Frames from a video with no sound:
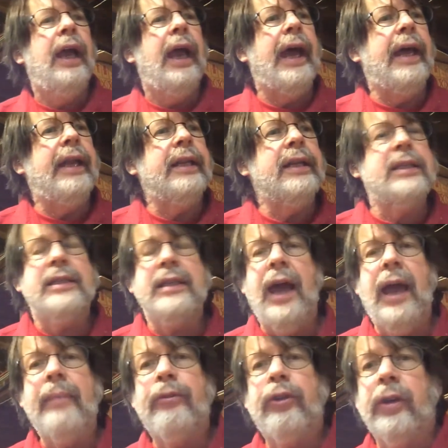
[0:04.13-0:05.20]
And it's
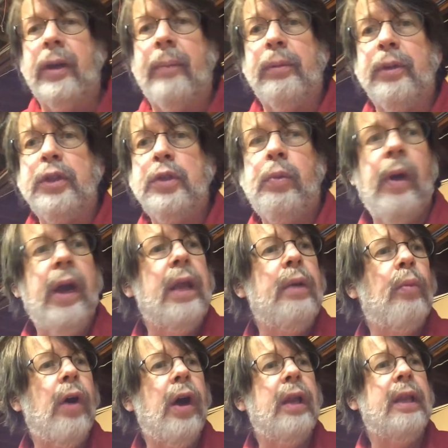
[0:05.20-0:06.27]
time for number
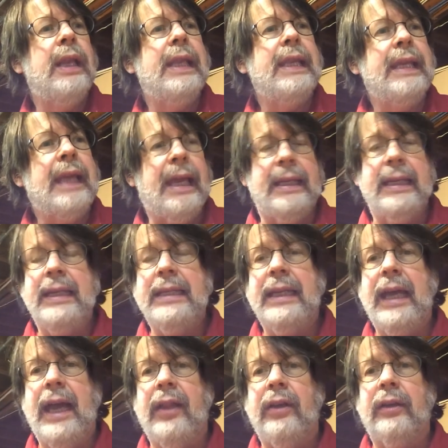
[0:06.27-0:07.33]
21, Getting It
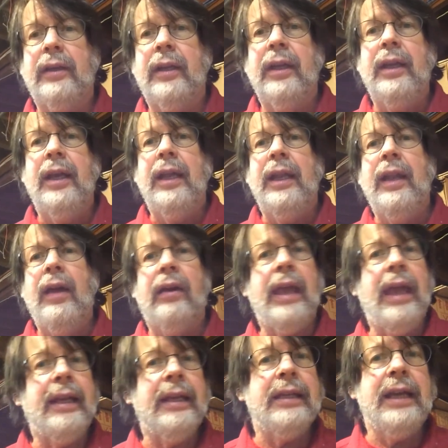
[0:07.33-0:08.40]
Together. Now,
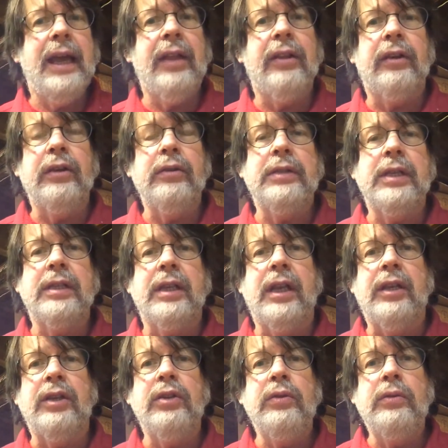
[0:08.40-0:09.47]
Getting It Together uses a
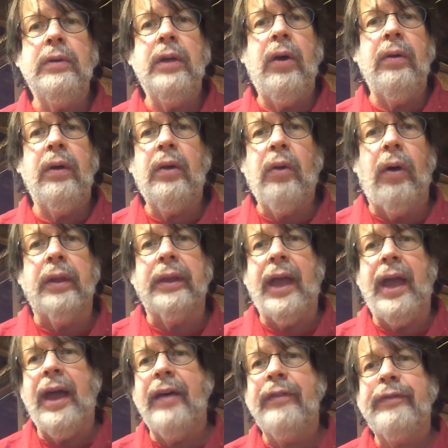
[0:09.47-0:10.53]
new note called
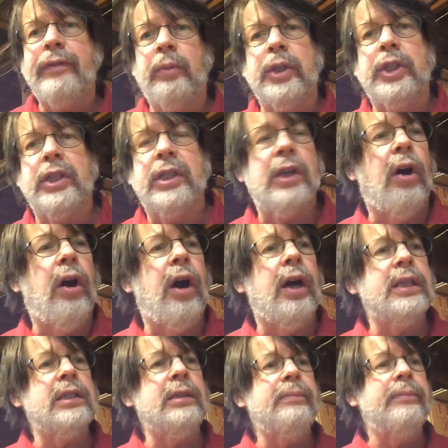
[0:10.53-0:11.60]
F, which is
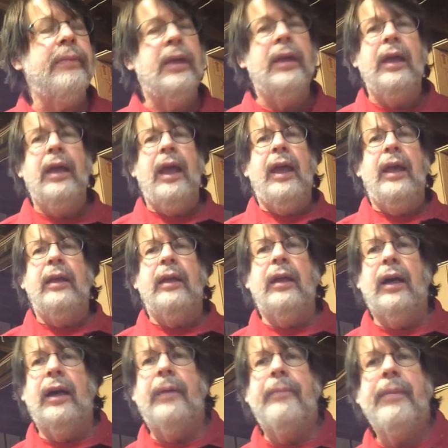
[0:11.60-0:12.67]
awesome.
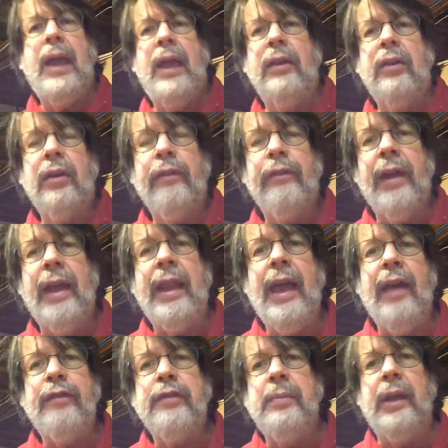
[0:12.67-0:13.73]
And you're going to find
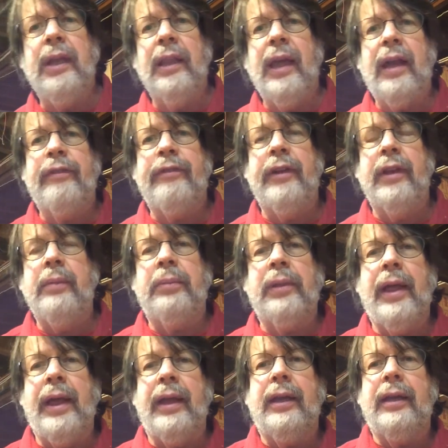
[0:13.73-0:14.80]
F to be a lot of fun to
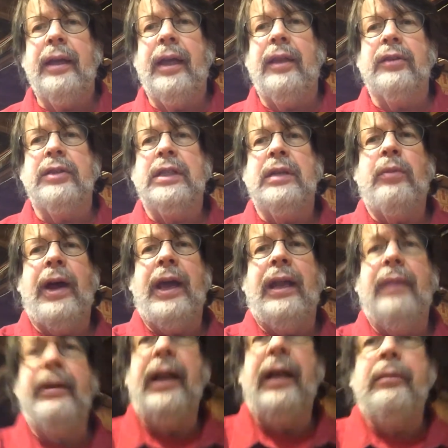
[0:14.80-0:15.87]
play. And you'll see why in
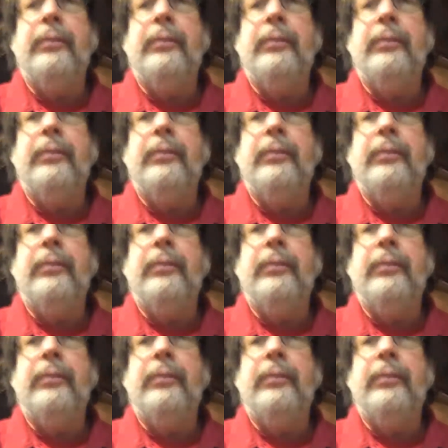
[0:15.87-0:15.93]
a minute.